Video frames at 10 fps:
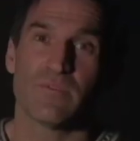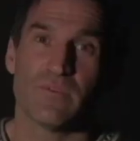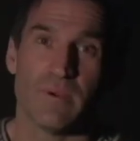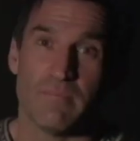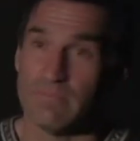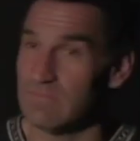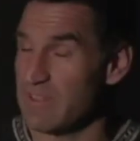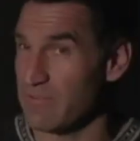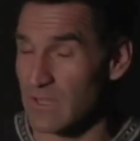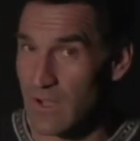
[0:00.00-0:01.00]
from
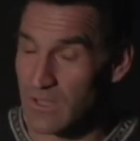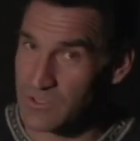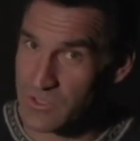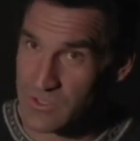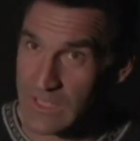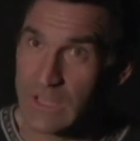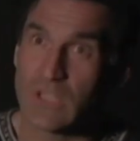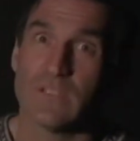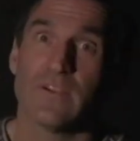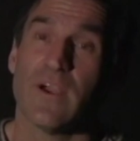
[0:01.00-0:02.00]
different cultures and
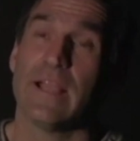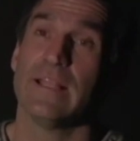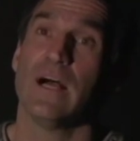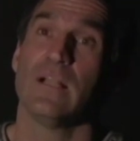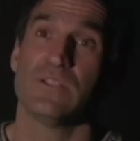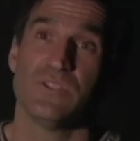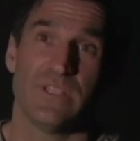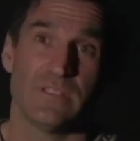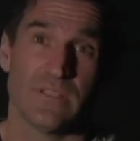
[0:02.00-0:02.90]
learn their ideologies.